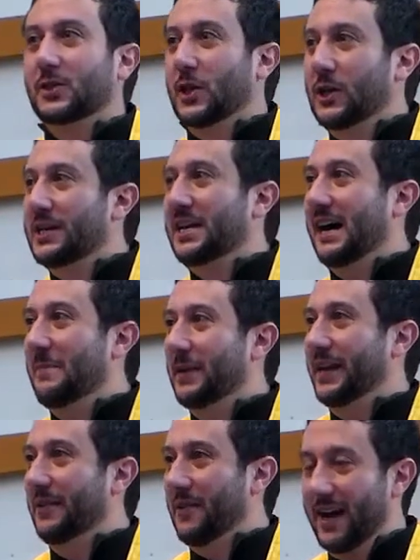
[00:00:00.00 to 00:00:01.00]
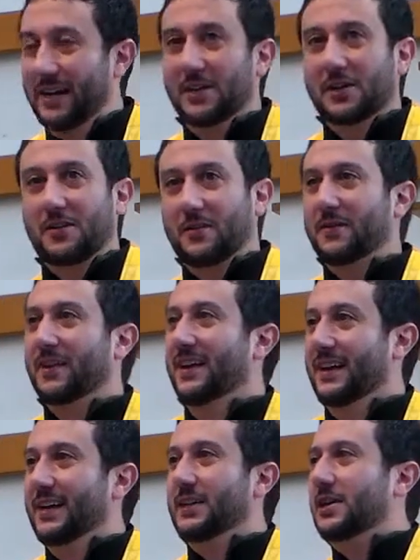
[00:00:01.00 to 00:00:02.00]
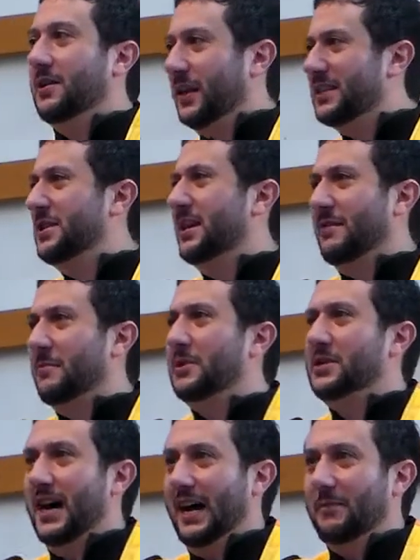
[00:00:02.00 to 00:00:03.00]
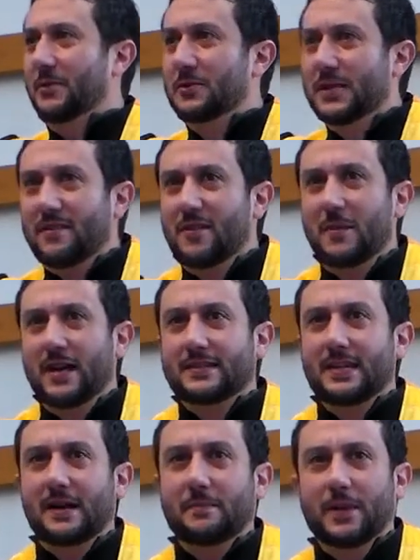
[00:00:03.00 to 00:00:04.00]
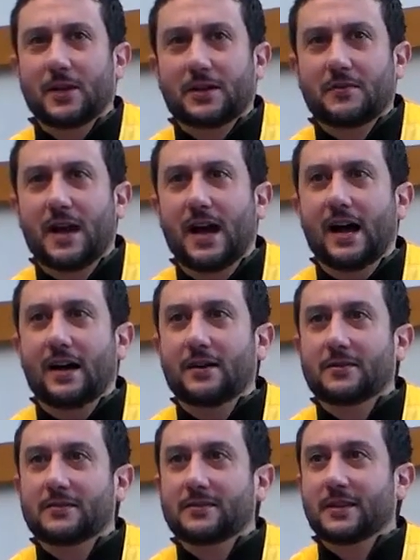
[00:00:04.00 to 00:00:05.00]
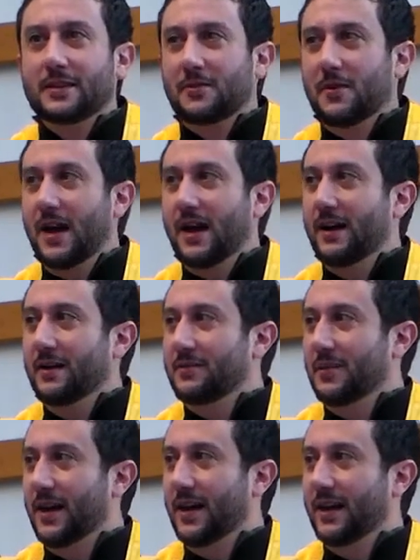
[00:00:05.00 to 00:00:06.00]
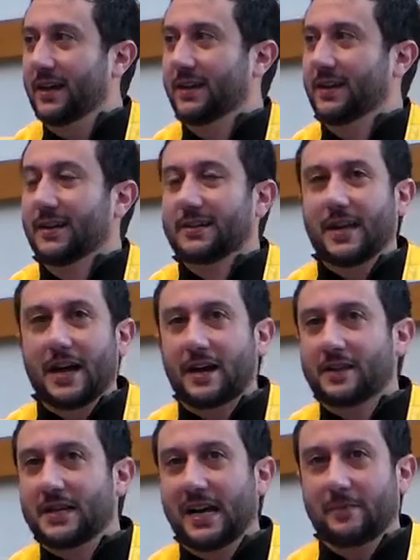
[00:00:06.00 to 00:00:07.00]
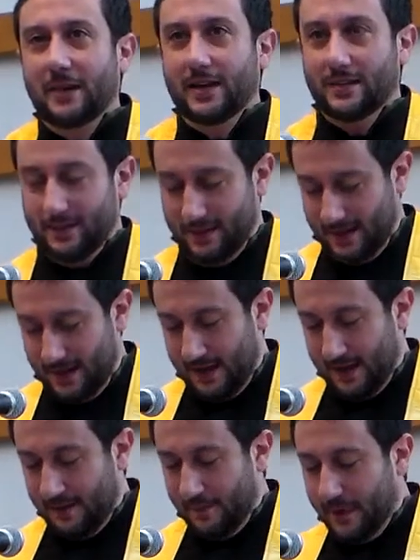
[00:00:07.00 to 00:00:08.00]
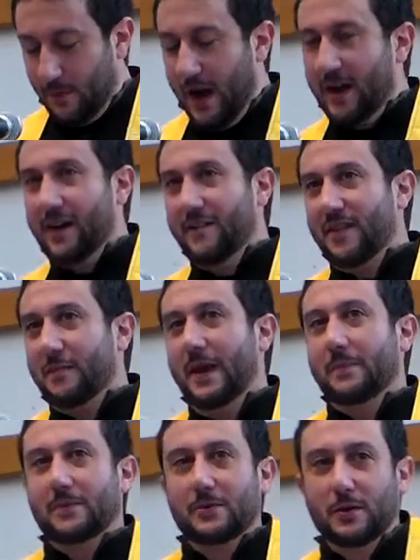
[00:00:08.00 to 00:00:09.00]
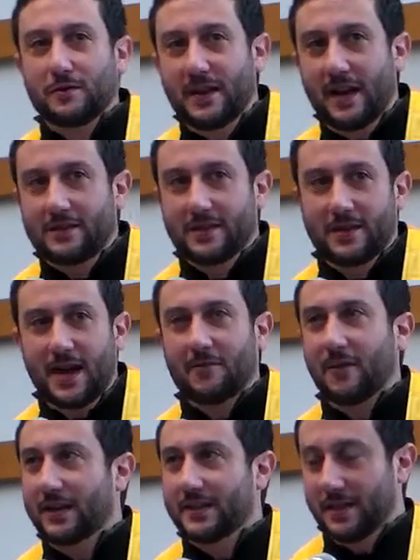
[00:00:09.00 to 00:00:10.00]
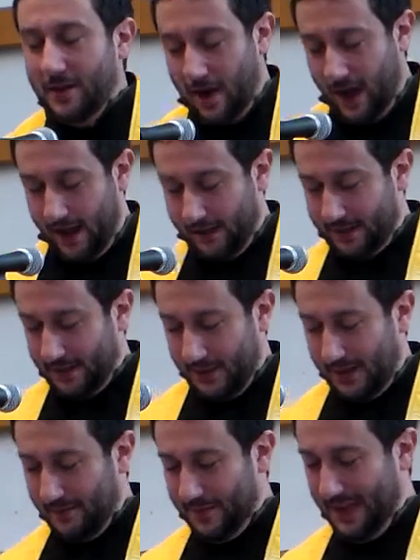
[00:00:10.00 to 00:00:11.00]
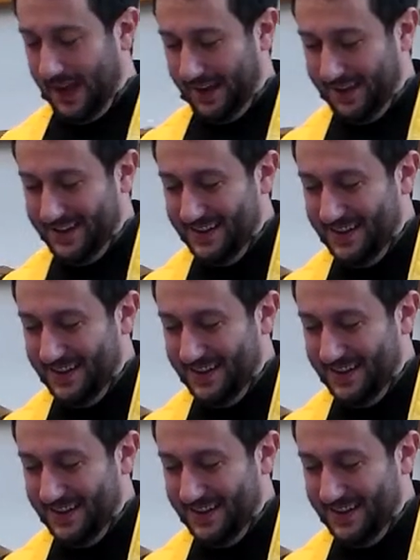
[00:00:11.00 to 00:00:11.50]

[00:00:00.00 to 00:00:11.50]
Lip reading: Good company, right? Look, let's do that one more time. Who's ever messed up? Look around, right? Not an indictment. Be wary of the people who have not raising their hands, is what I'm saying.